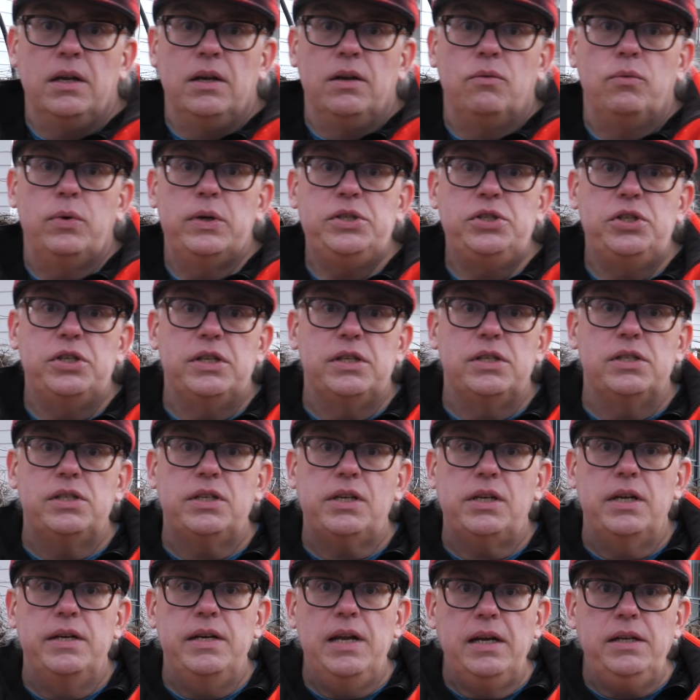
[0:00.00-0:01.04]
which is
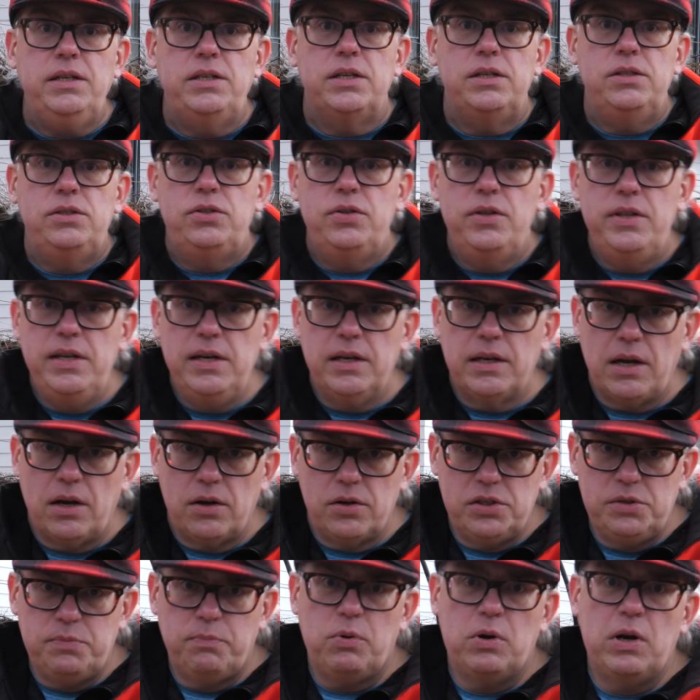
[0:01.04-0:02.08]
connected to the
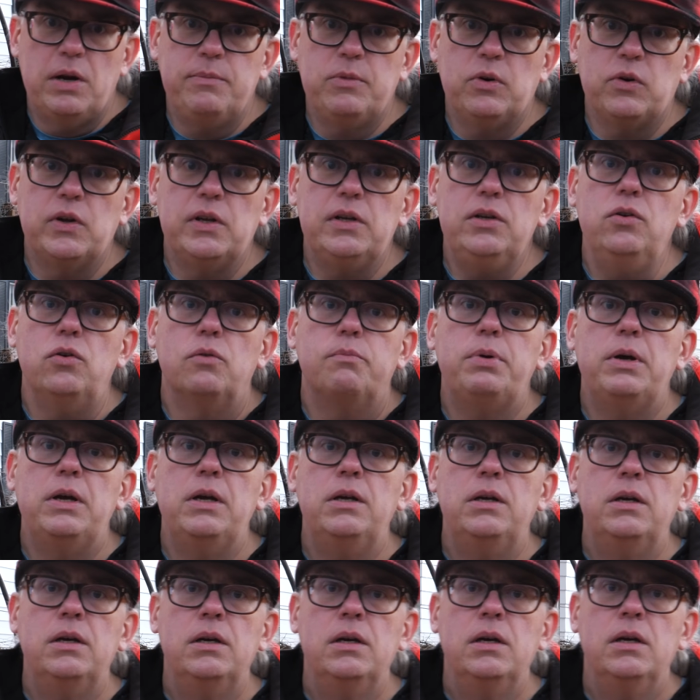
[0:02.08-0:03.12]
large primary loop.
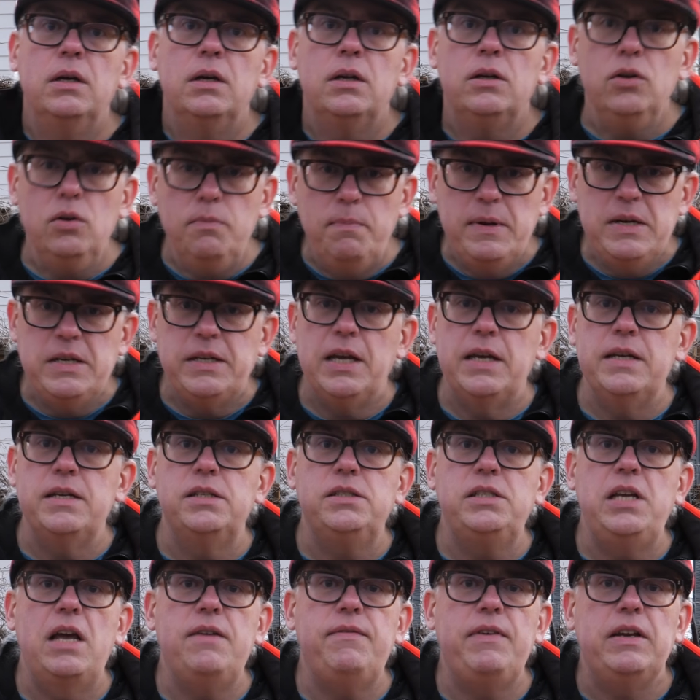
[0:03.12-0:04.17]
Loop
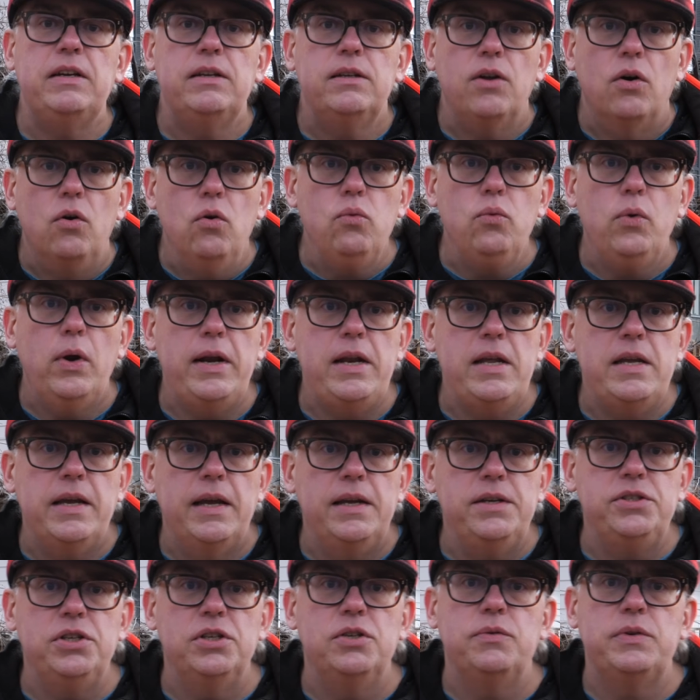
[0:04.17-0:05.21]
antennas have a low
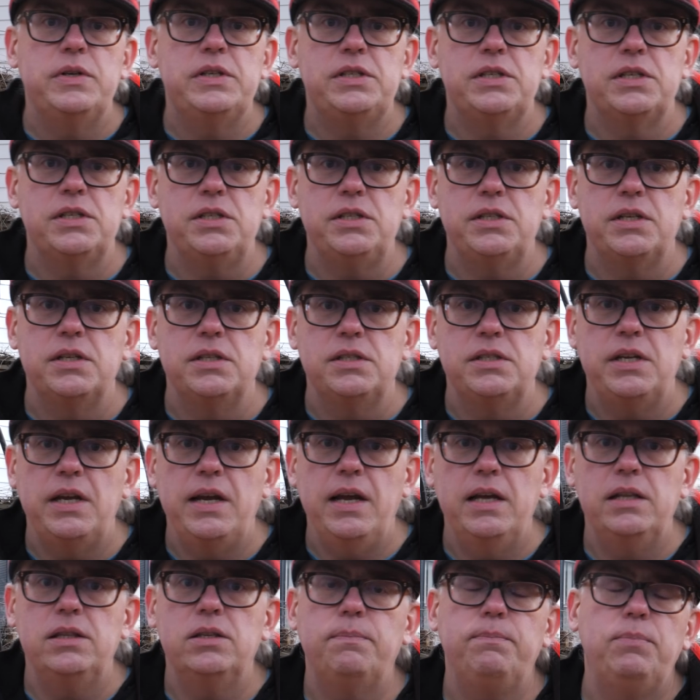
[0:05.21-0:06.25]
radiation resistance
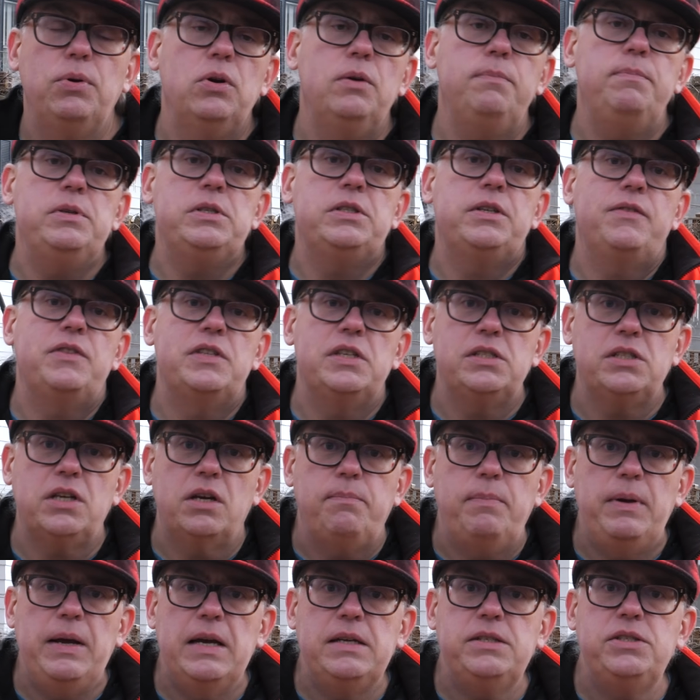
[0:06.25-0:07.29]
and the purpose of this
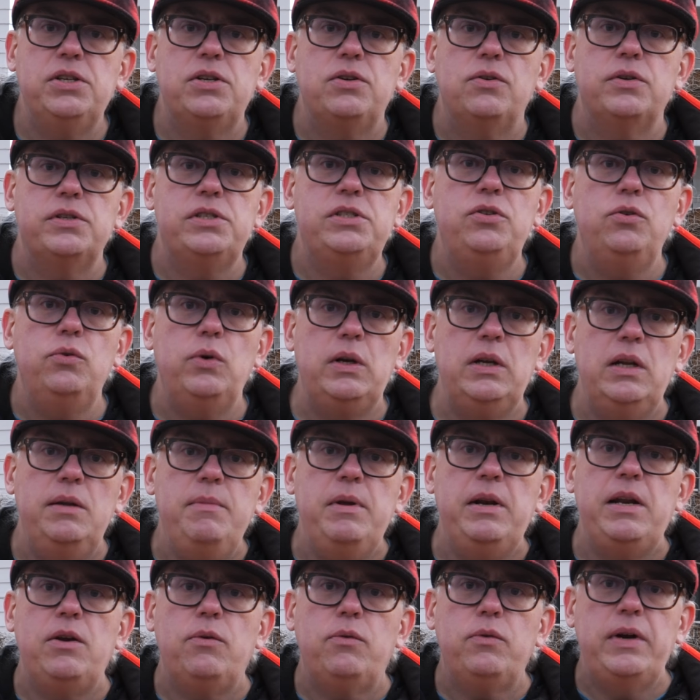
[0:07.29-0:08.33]
capacitor is to
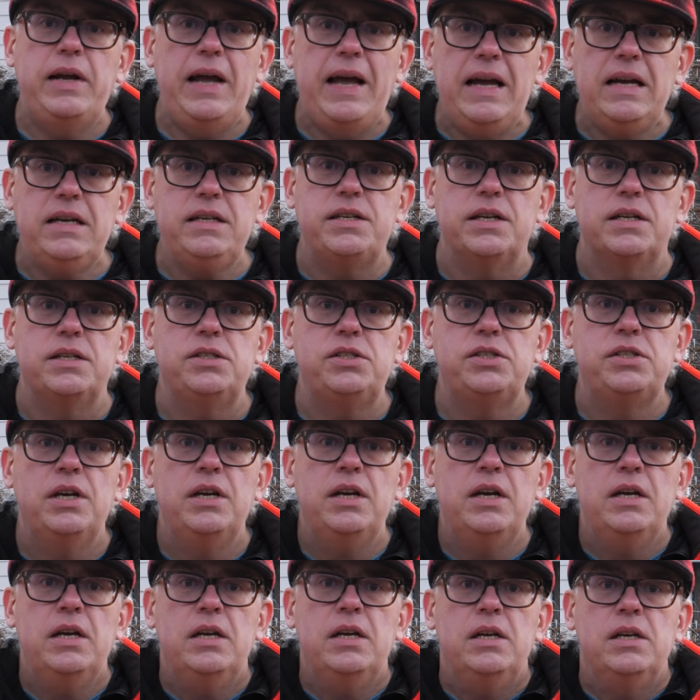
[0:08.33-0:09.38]
eliminate reactance
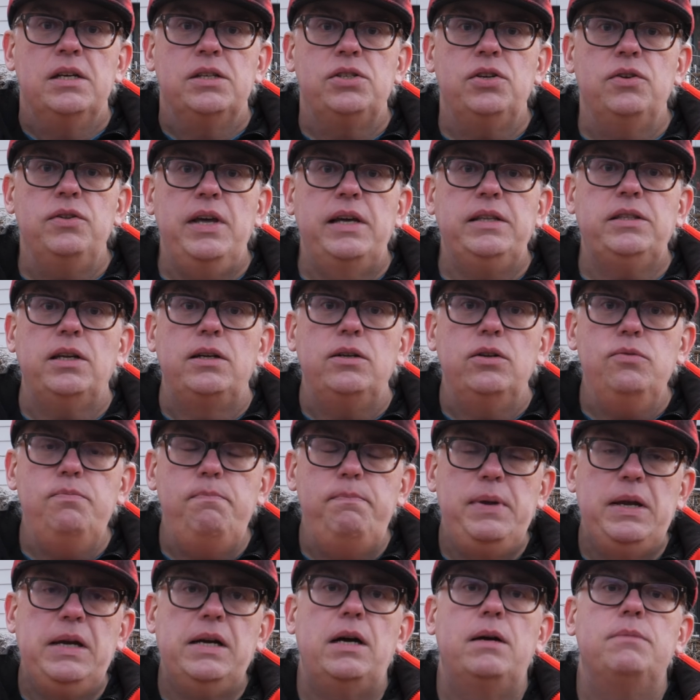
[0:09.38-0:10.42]
so that the loop
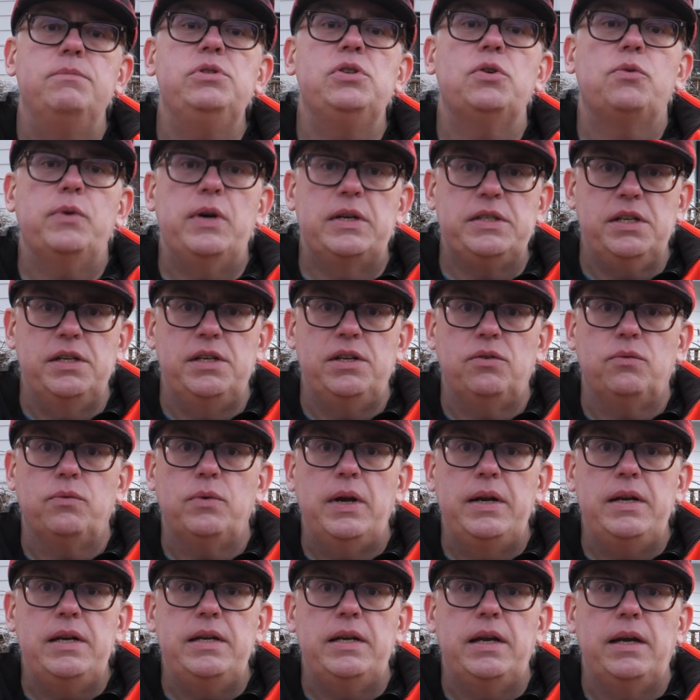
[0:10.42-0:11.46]
becomes a resonant
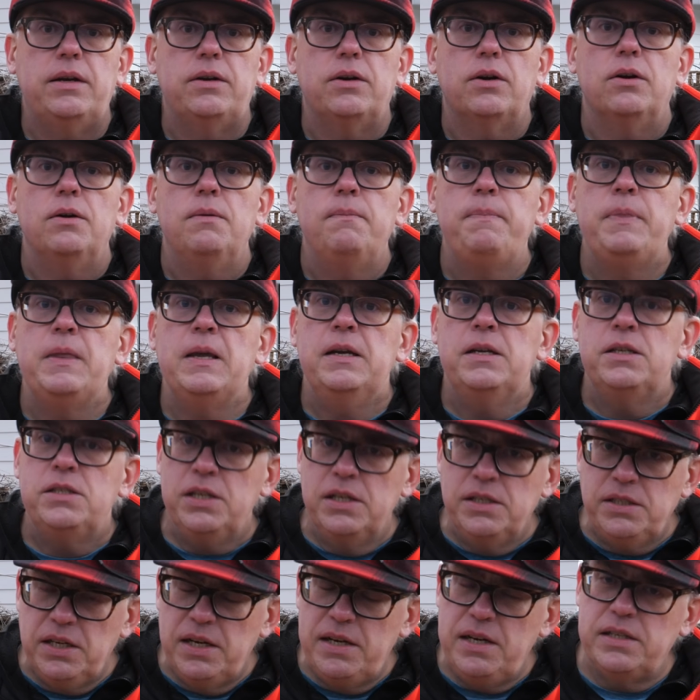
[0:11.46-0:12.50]
radiator.
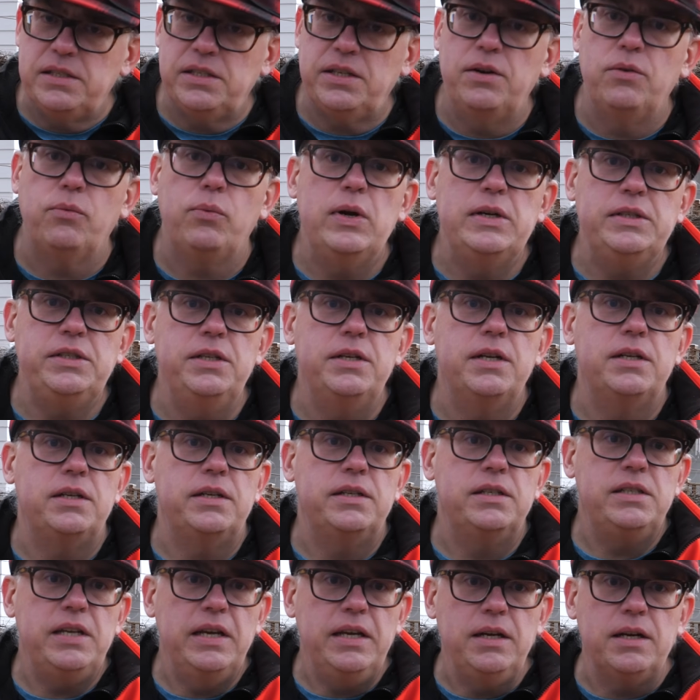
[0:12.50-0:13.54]
Since it is a resonant
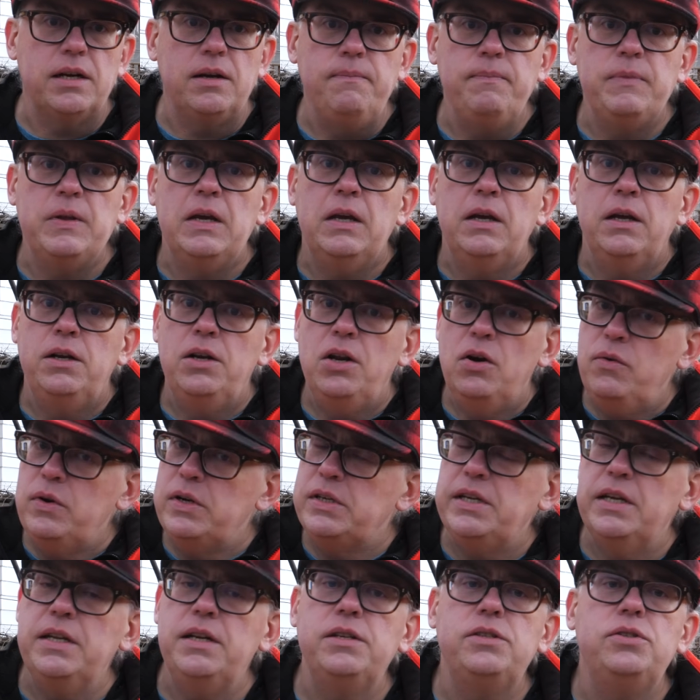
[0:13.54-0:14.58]
antenna, no
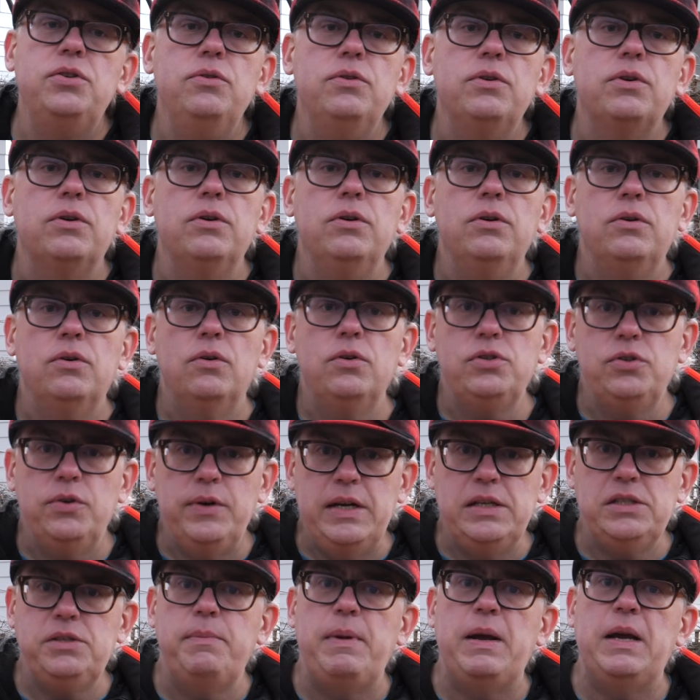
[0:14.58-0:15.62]
antenna tuner or
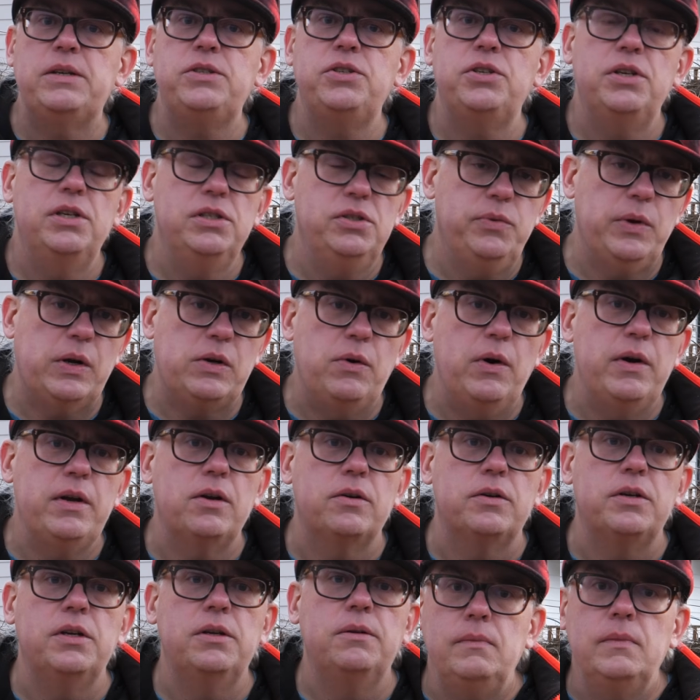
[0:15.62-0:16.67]
transmatch is
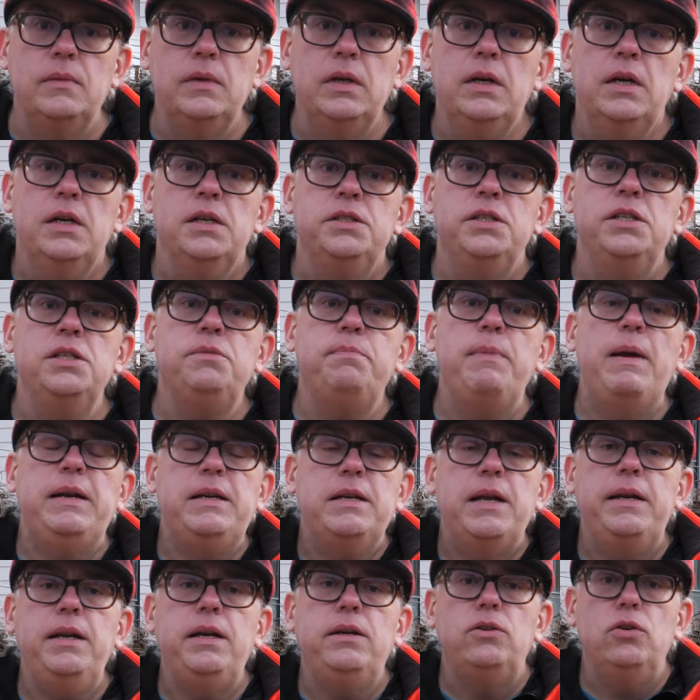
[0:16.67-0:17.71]
required. Since
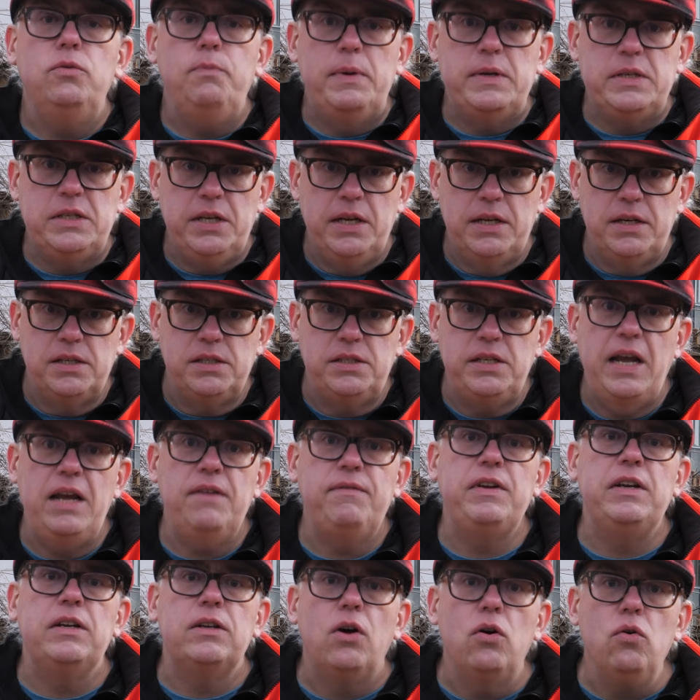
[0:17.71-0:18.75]
magnetic loop antennas have
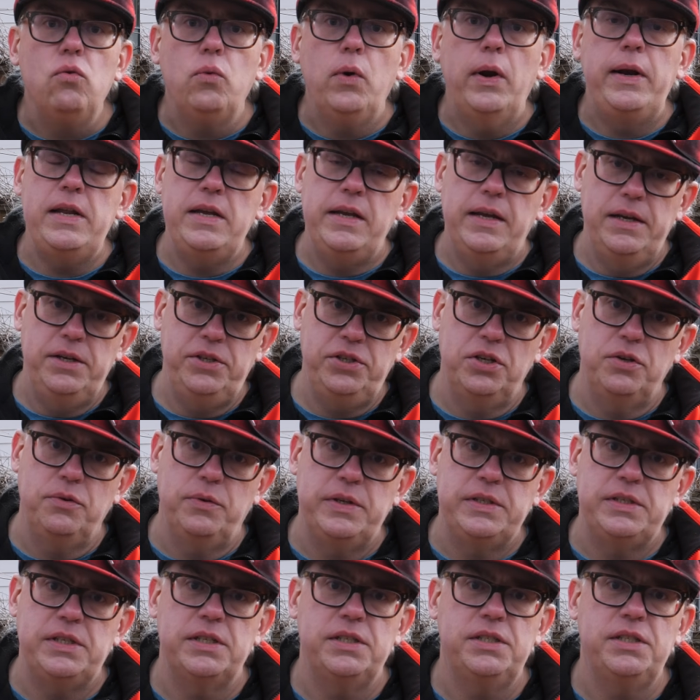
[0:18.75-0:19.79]
a low radiation
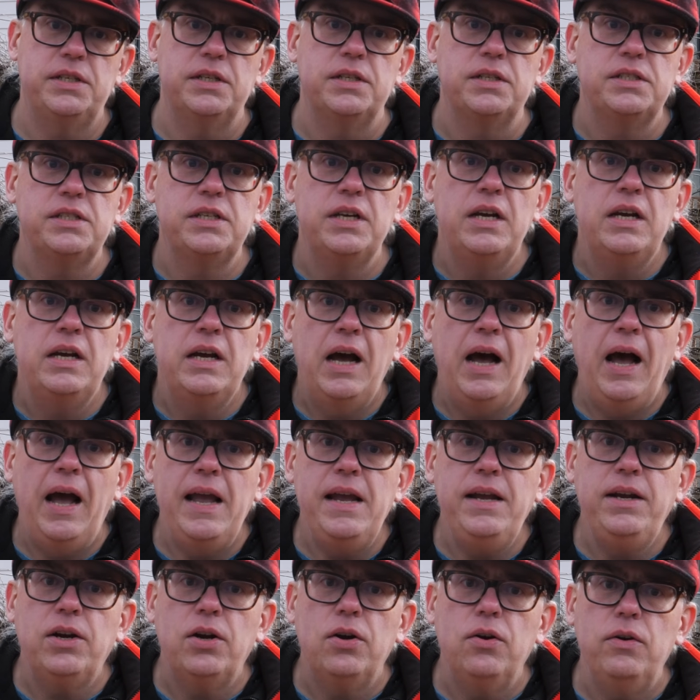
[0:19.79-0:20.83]
resistance,
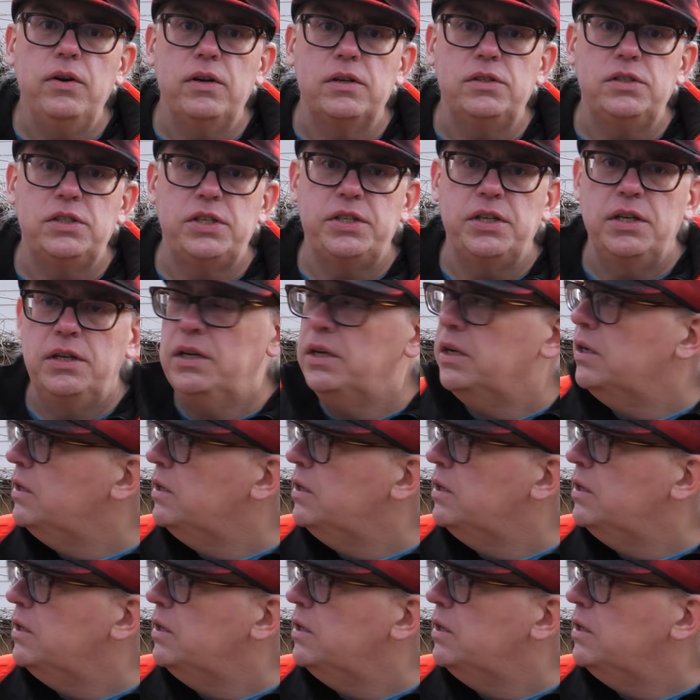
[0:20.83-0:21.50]
high currents